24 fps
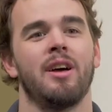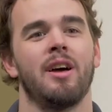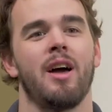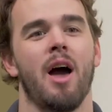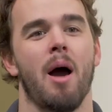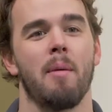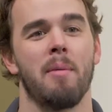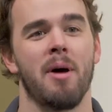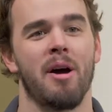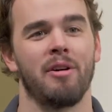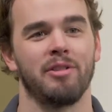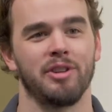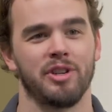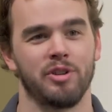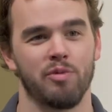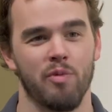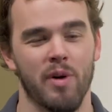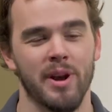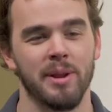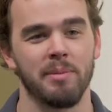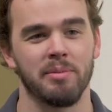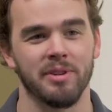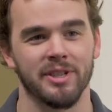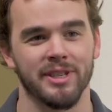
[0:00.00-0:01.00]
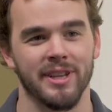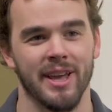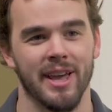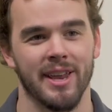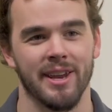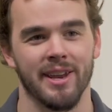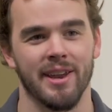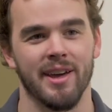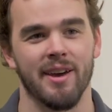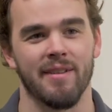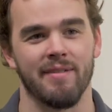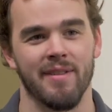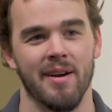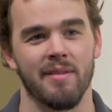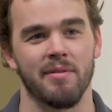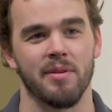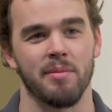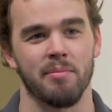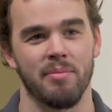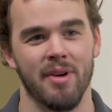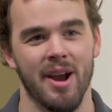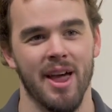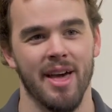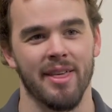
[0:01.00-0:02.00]
about 20% of every
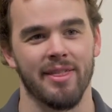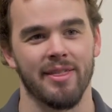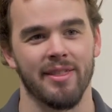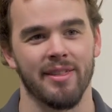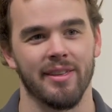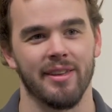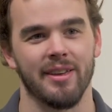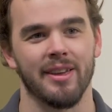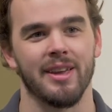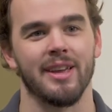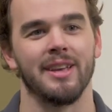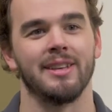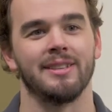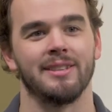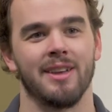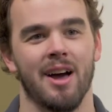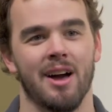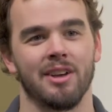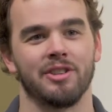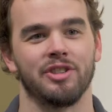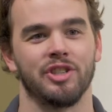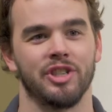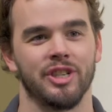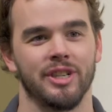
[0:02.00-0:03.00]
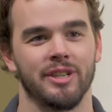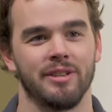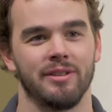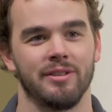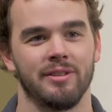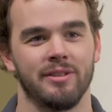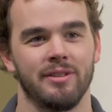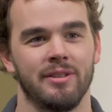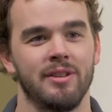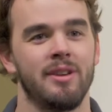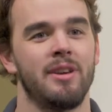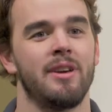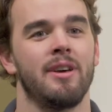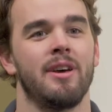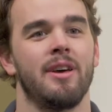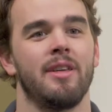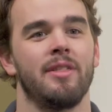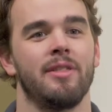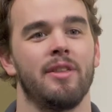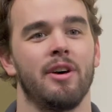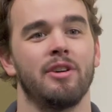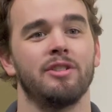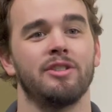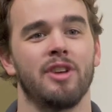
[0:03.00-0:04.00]
breath is
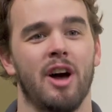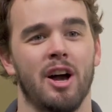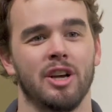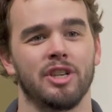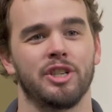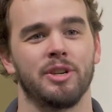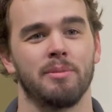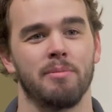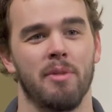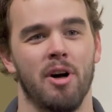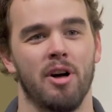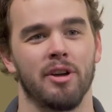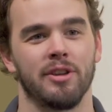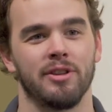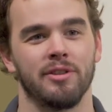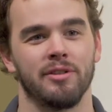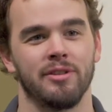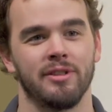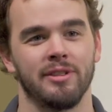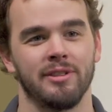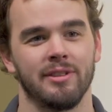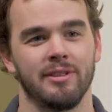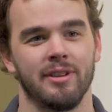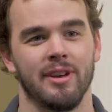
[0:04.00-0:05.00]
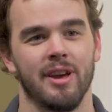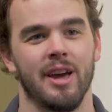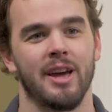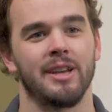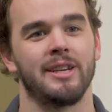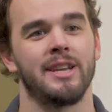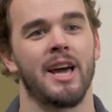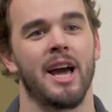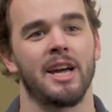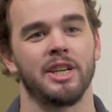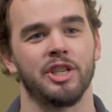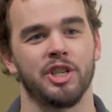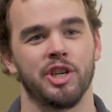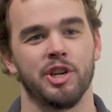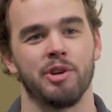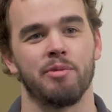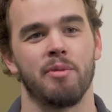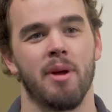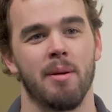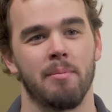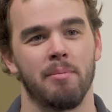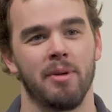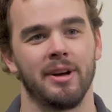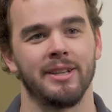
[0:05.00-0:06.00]
oxygen. Those oxygen molecules attach to your
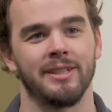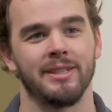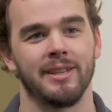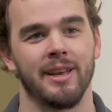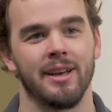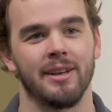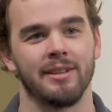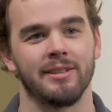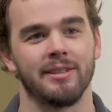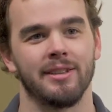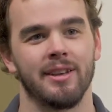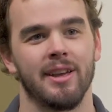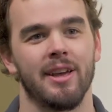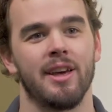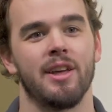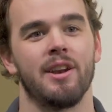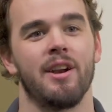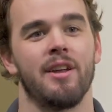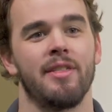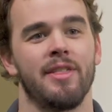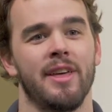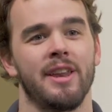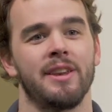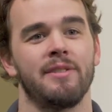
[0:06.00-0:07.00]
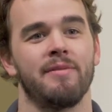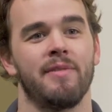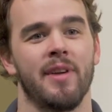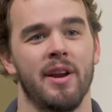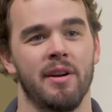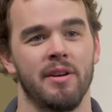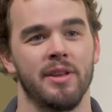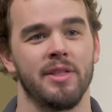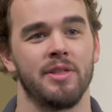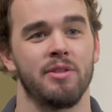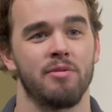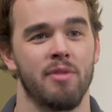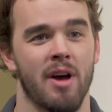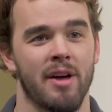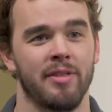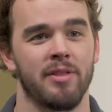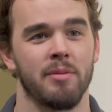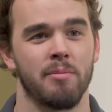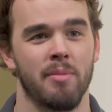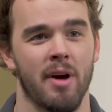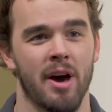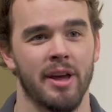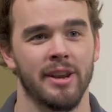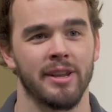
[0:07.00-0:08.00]
red blood cells and are then ferried throughout
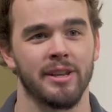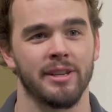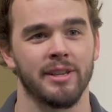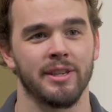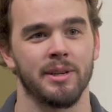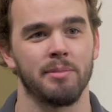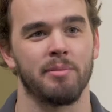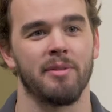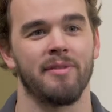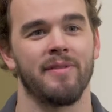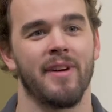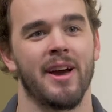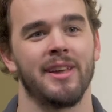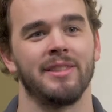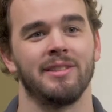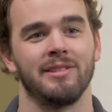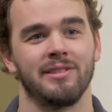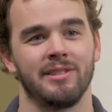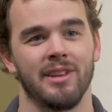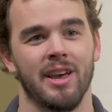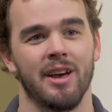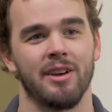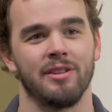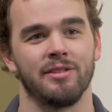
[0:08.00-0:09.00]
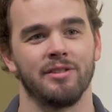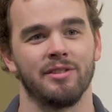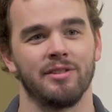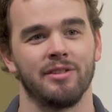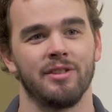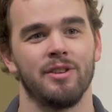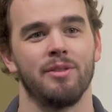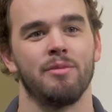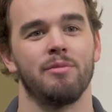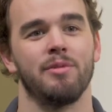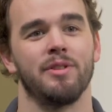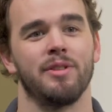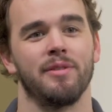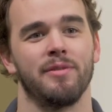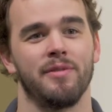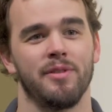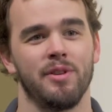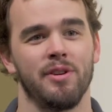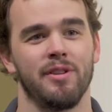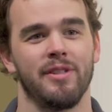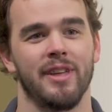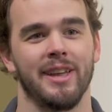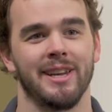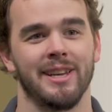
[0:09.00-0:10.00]
the body to provide the cells with the
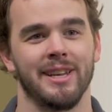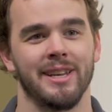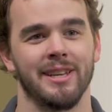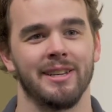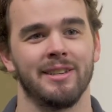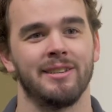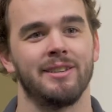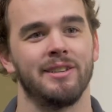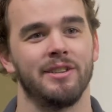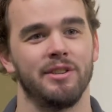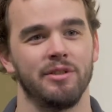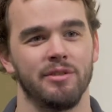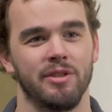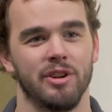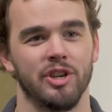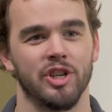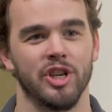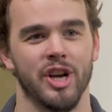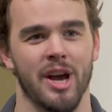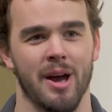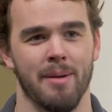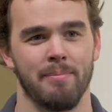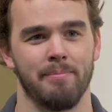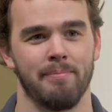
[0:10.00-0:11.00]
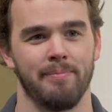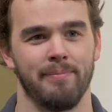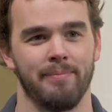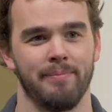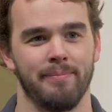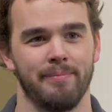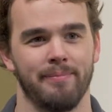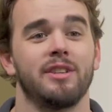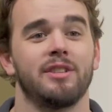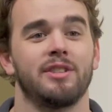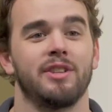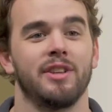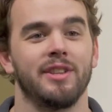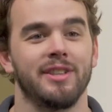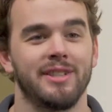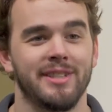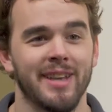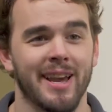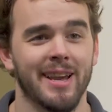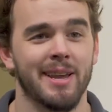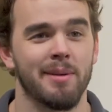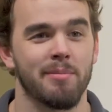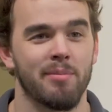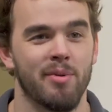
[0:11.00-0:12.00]
fuel they need to do their job. So the
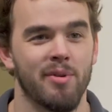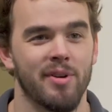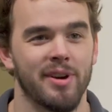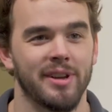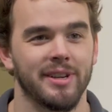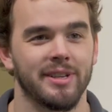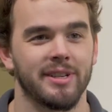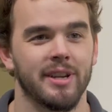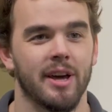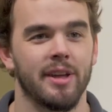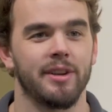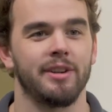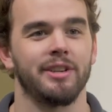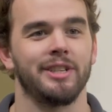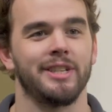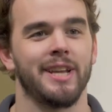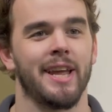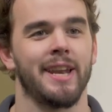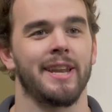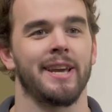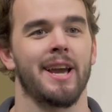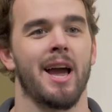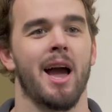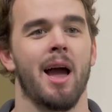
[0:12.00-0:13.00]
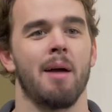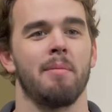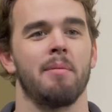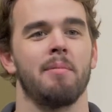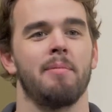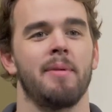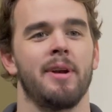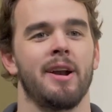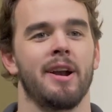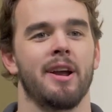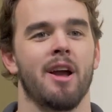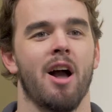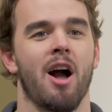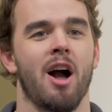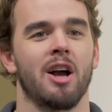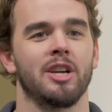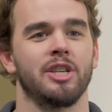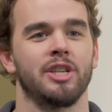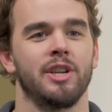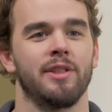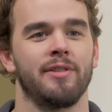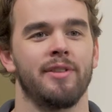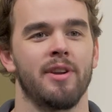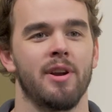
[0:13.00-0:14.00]
second point to understanding hyperbaric
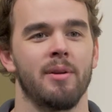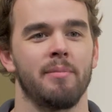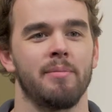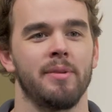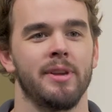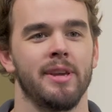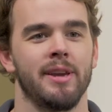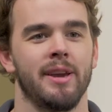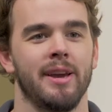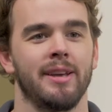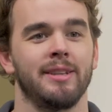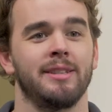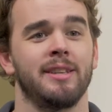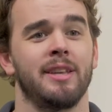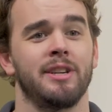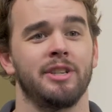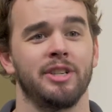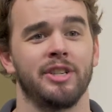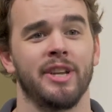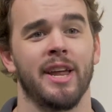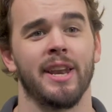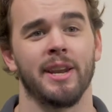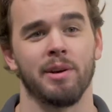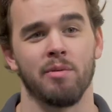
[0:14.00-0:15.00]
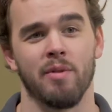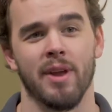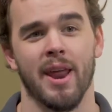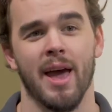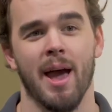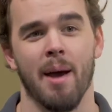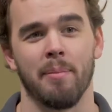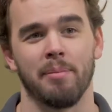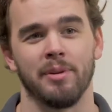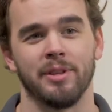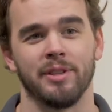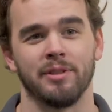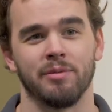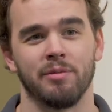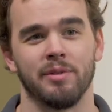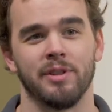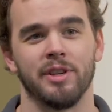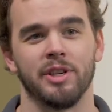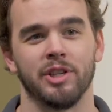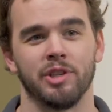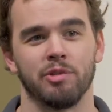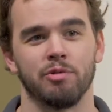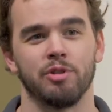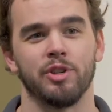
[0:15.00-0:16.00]
oxygen therapy is understanding what happens when
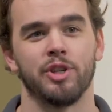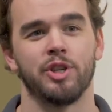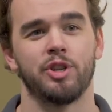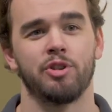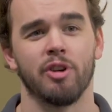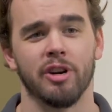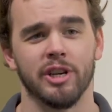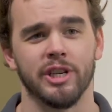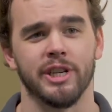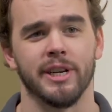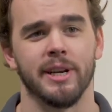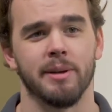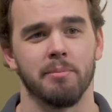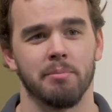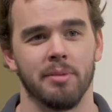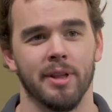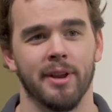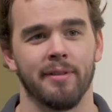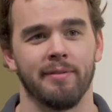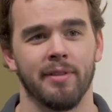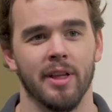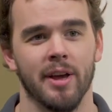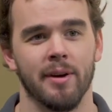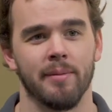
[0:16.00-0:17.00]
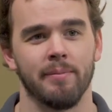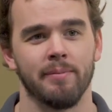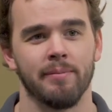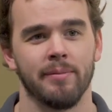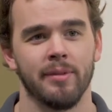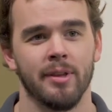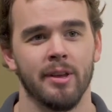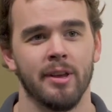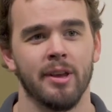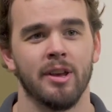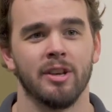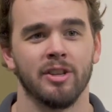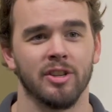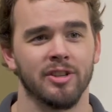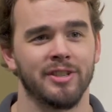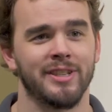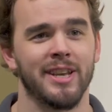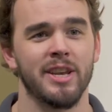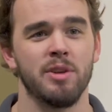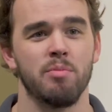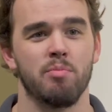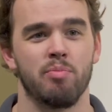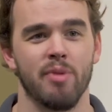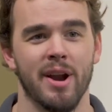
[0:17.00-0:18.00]
there's a restriction in blood flow. So
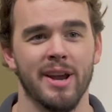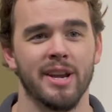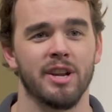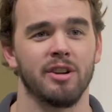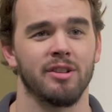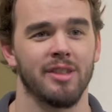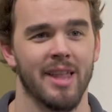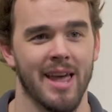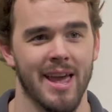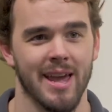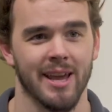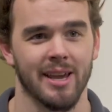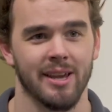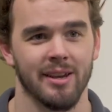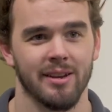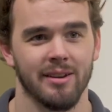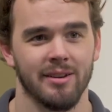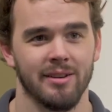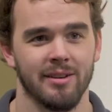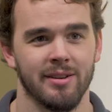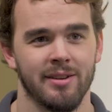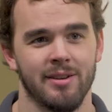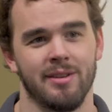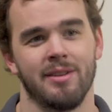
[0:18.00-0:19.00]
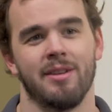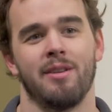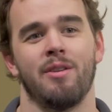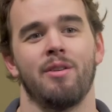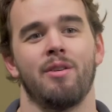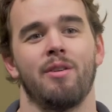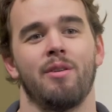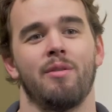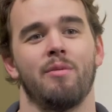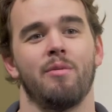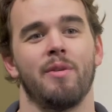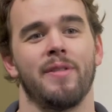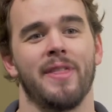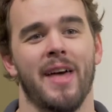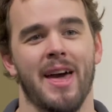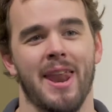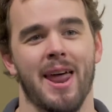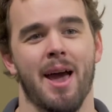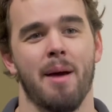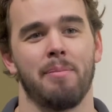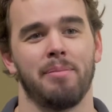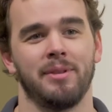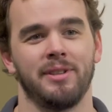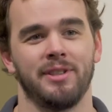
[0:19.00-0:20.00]
say you break your leg. When that
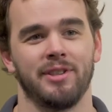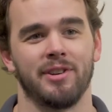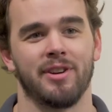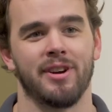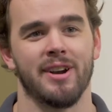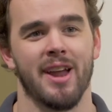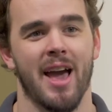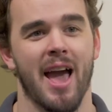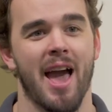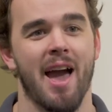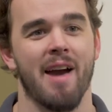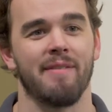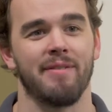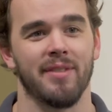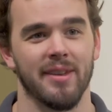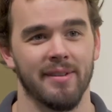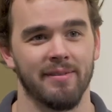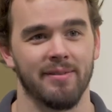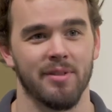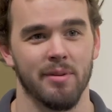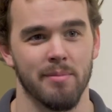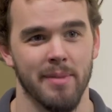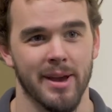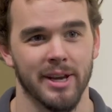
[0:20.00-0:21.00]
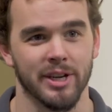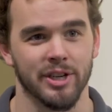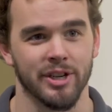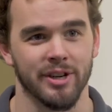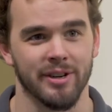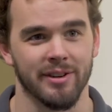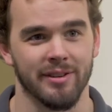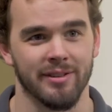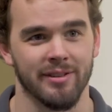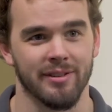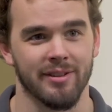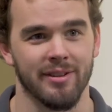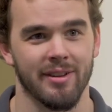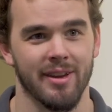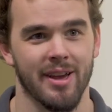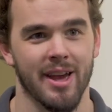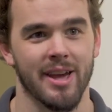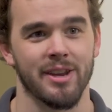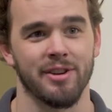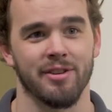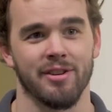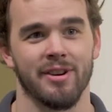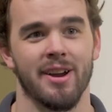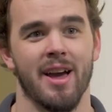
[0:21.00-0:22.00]
happens, you're going to have inflammation,
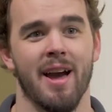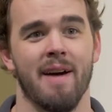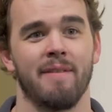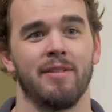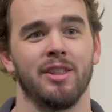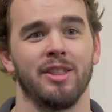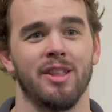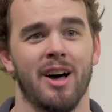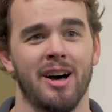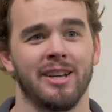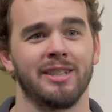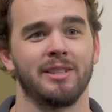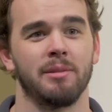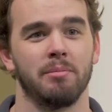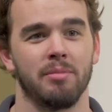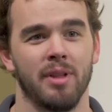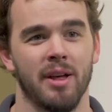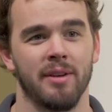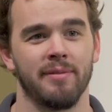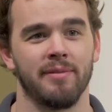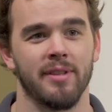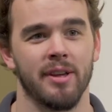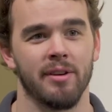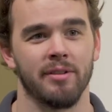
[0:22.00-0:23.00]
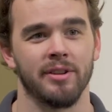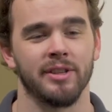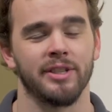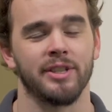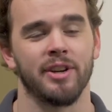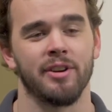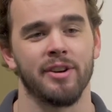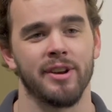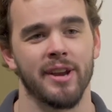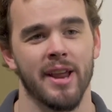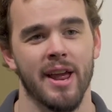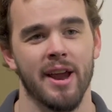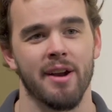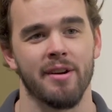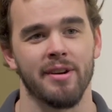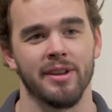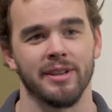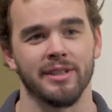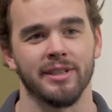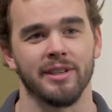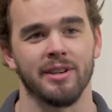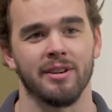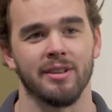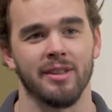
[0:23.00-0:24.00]
and you're going to have a loss of blood flow to certain
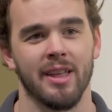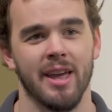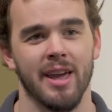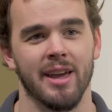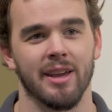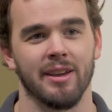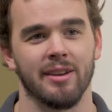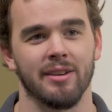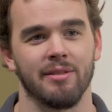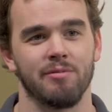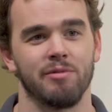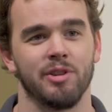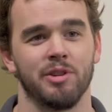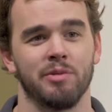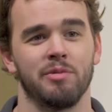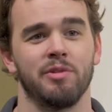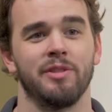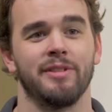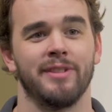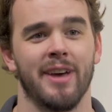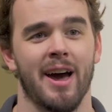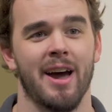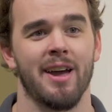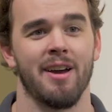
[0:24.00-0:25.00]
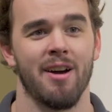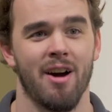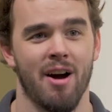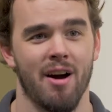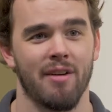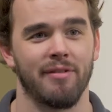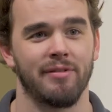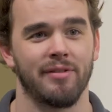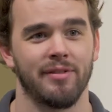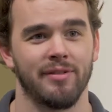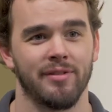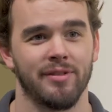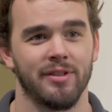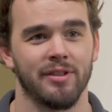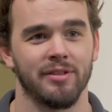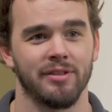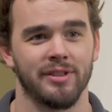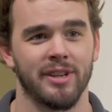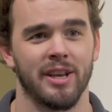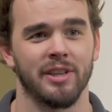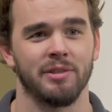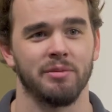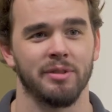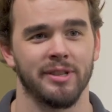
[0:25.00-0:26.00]
areas of your leg, which will die off. Those
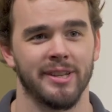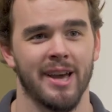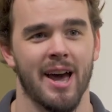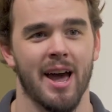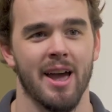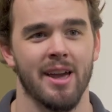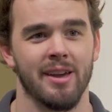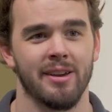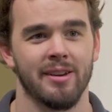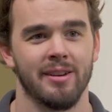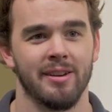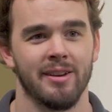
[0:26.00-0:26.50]
cells will die.